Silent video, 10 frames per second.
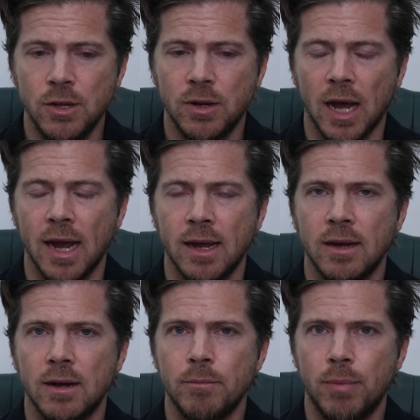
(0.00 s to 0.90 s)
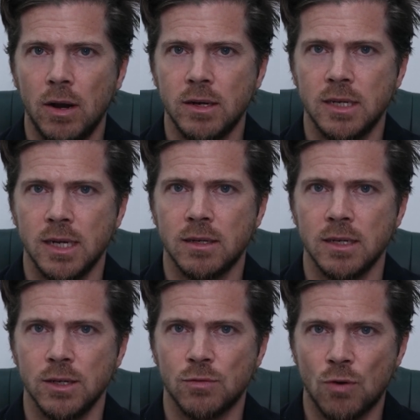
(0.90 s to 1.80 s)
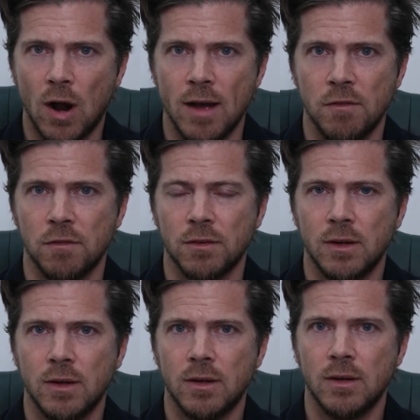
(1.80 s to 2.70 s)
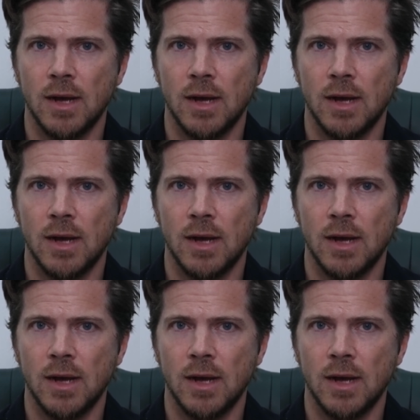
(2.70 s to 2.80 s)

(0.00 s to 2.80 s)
In the UK, politics is rife,